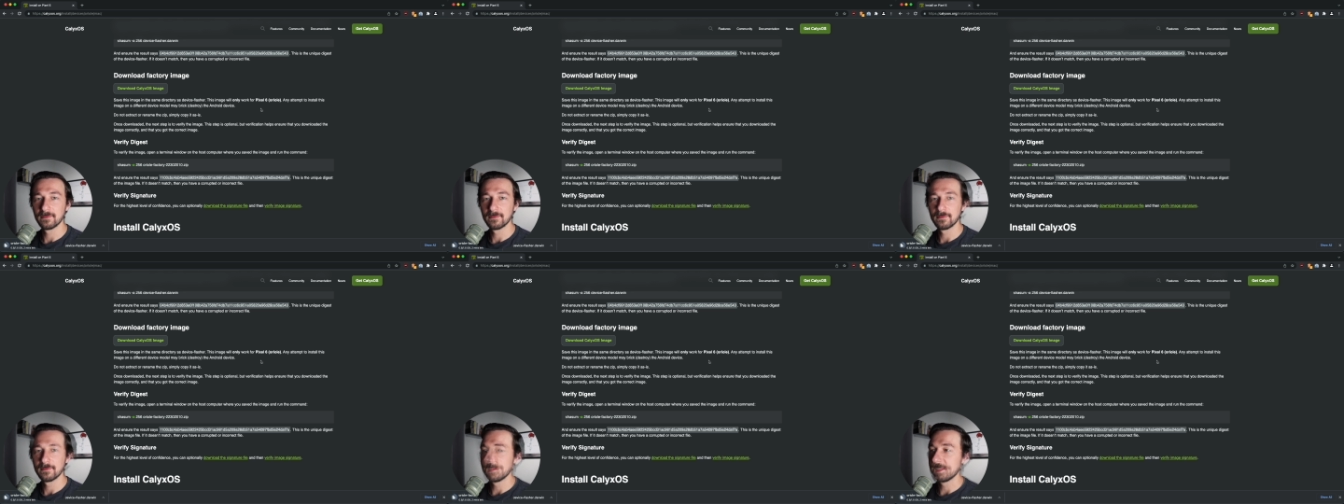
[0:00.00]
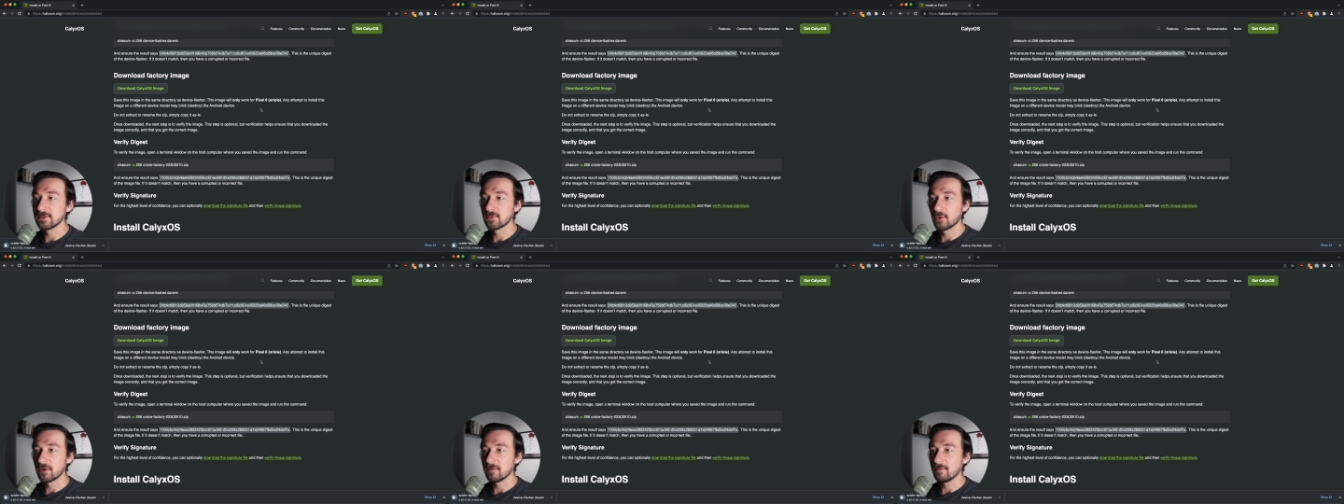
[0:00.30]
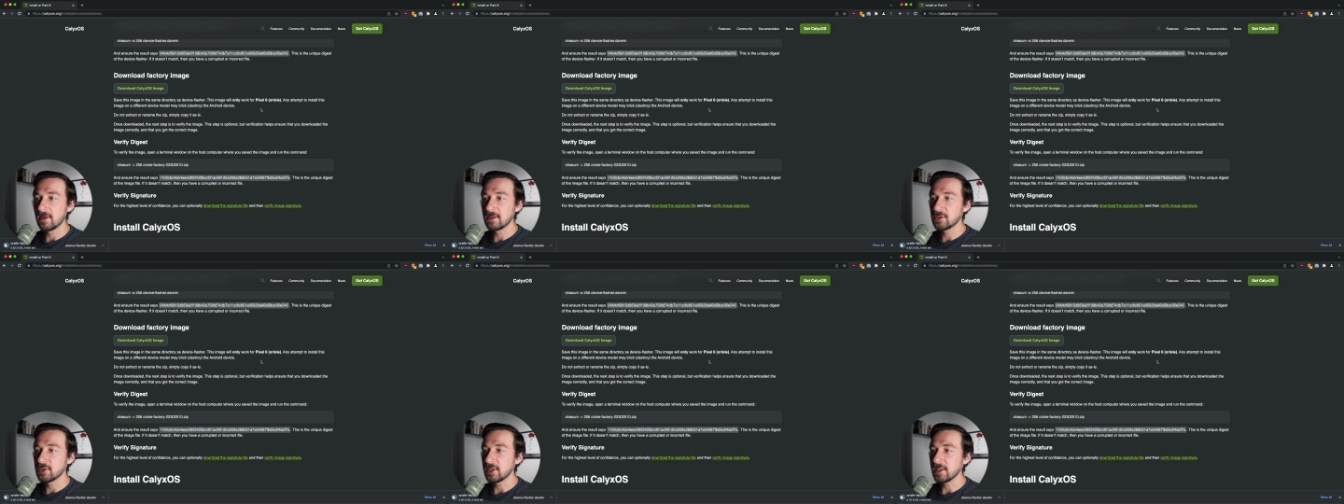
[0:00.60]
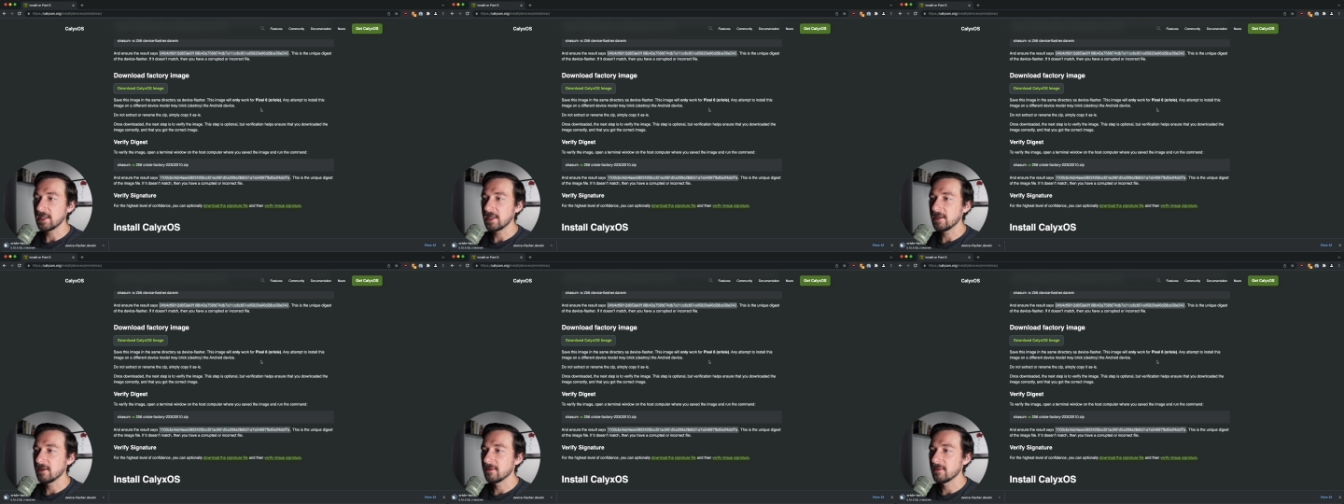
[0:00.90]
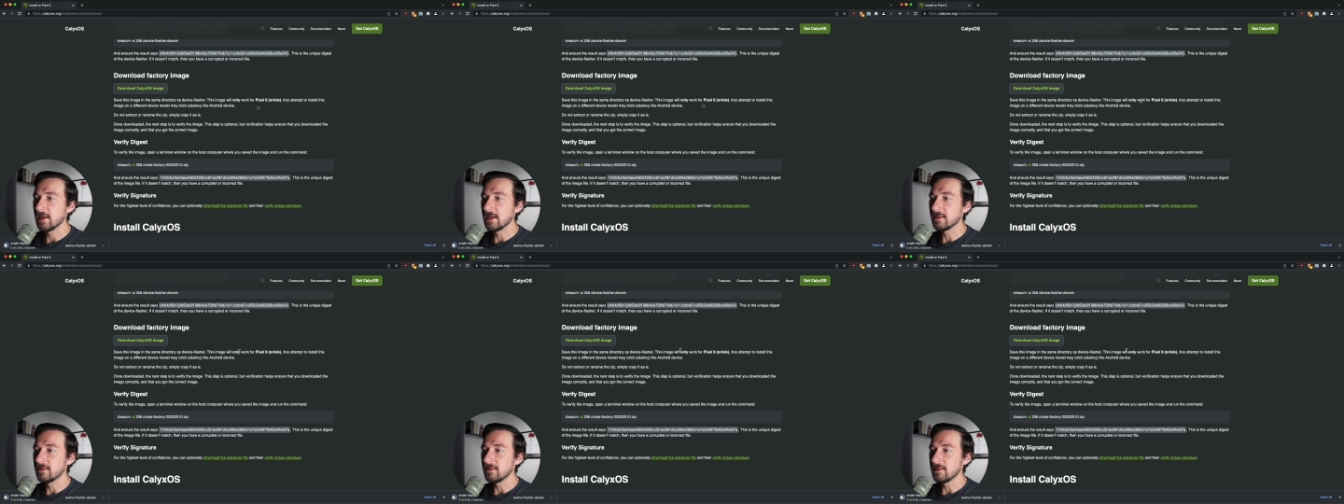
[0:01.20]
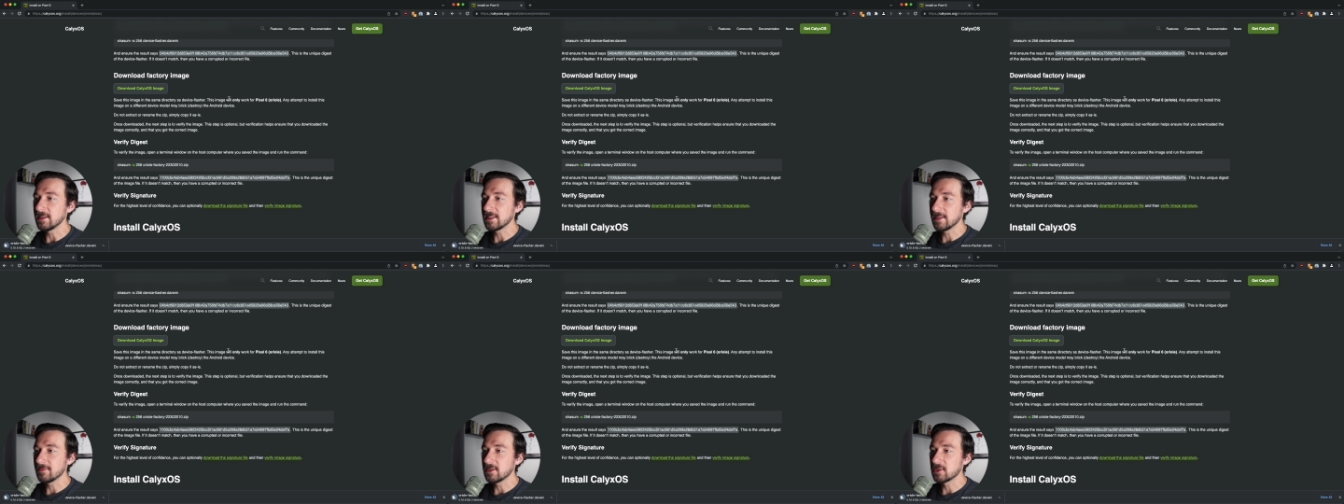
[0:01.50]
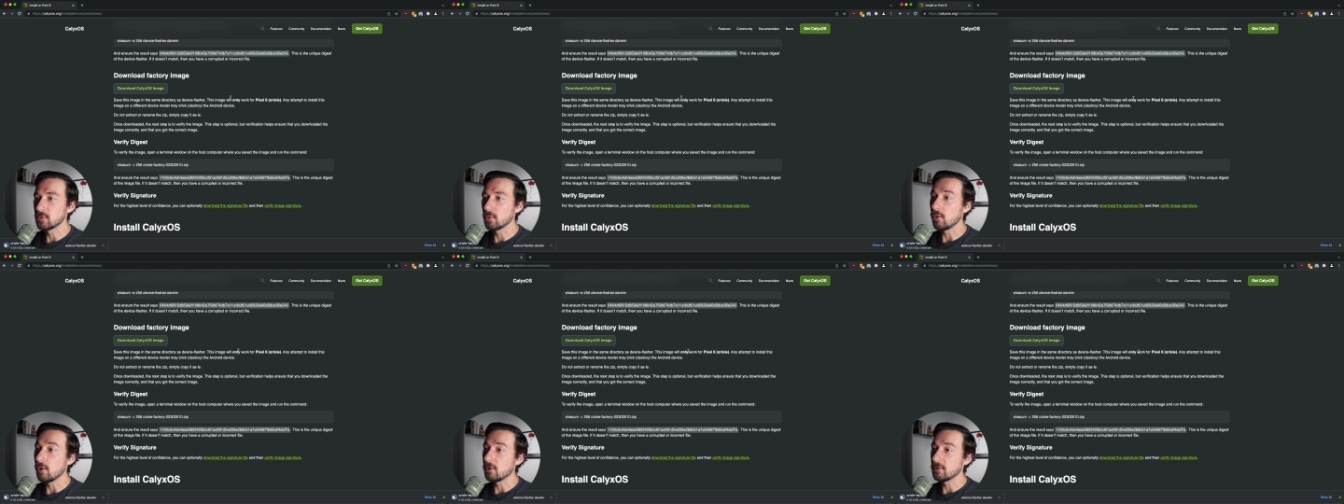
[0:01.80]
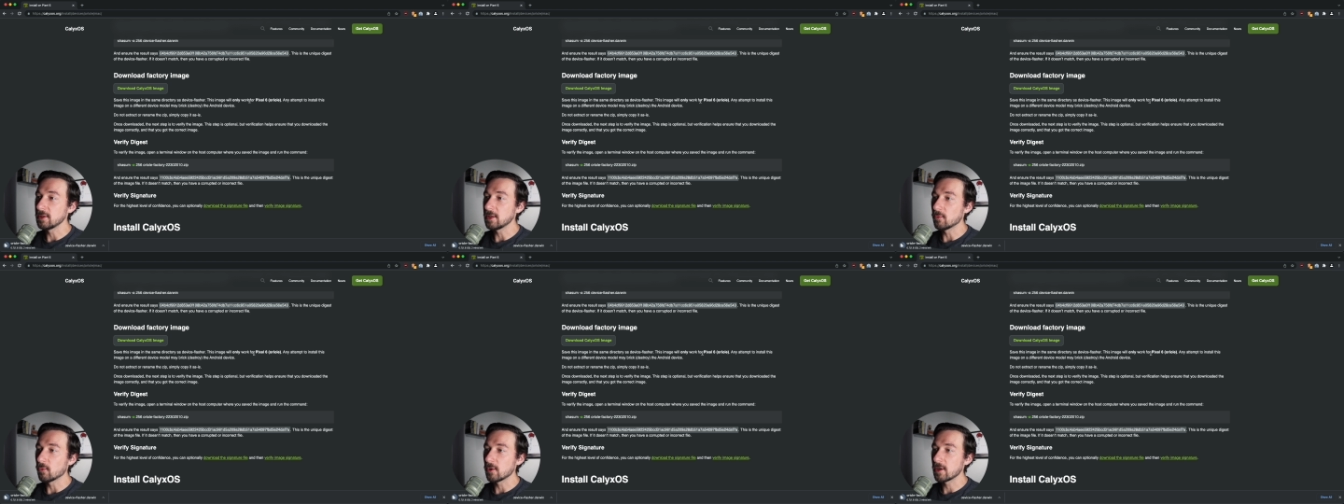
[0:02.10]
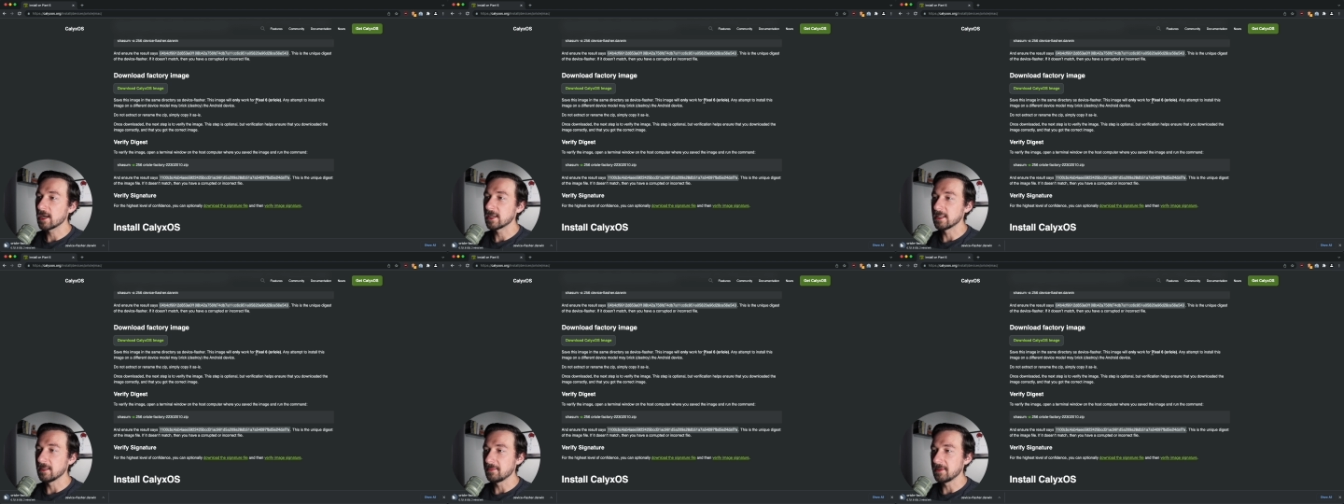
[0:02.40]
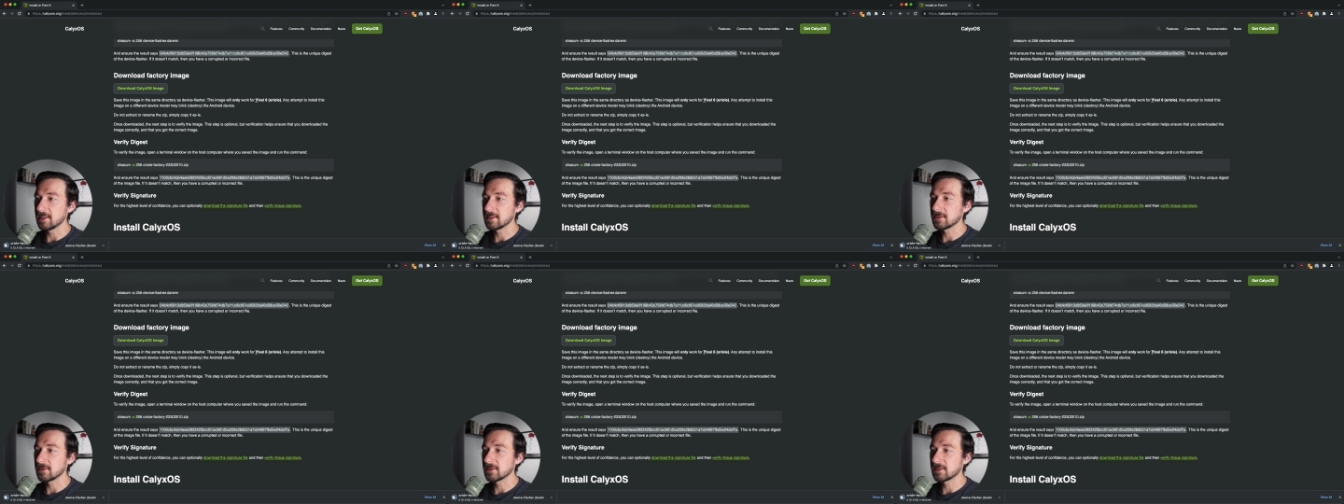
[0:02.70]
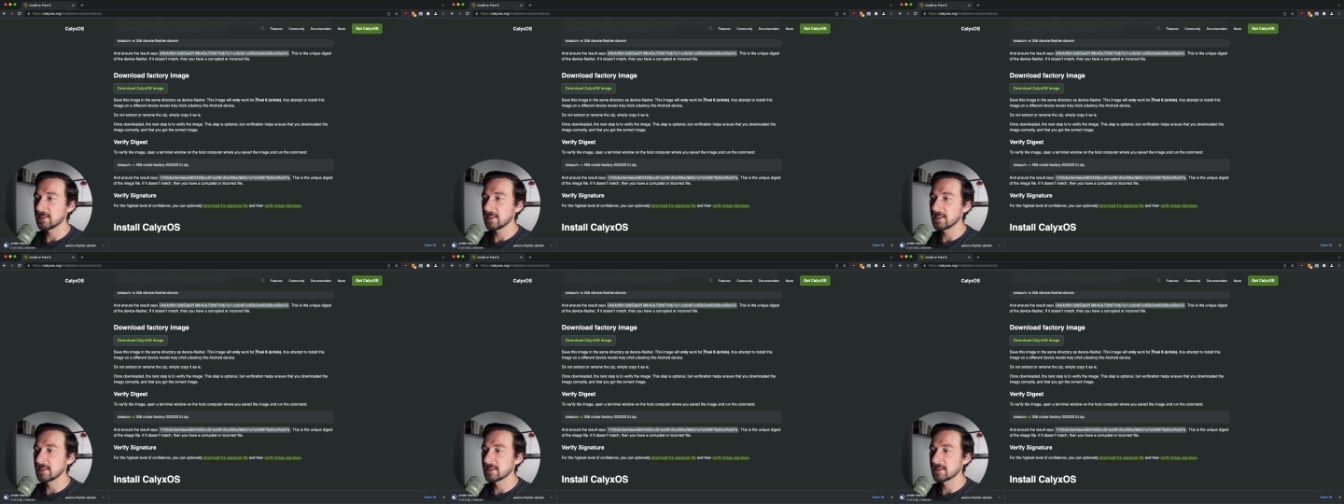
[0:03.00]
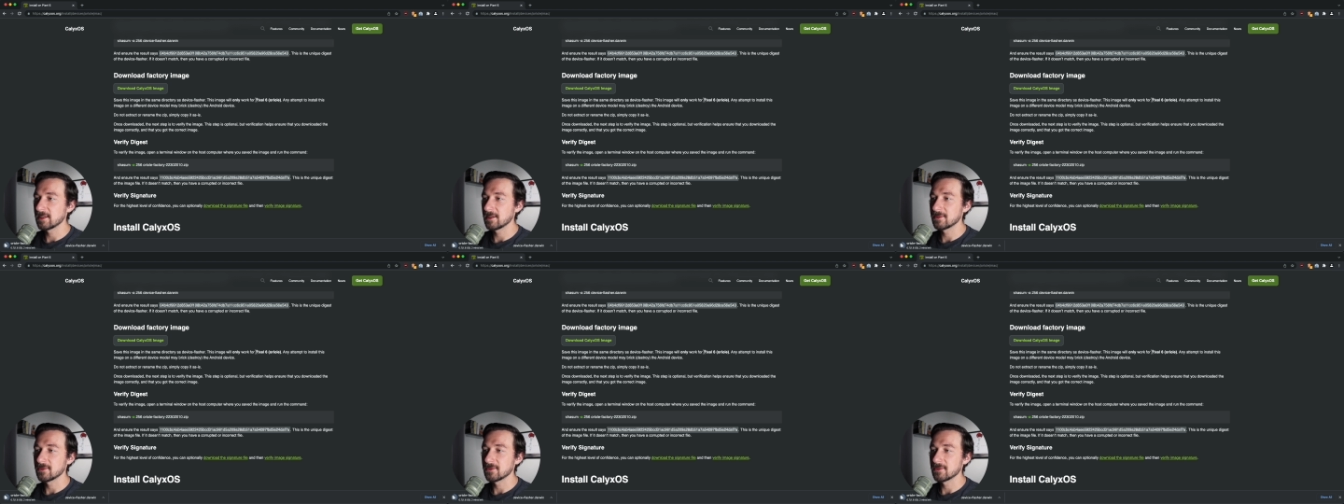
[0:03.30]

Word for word: It is worth mentioning here that this image will only work on the Pixel 6,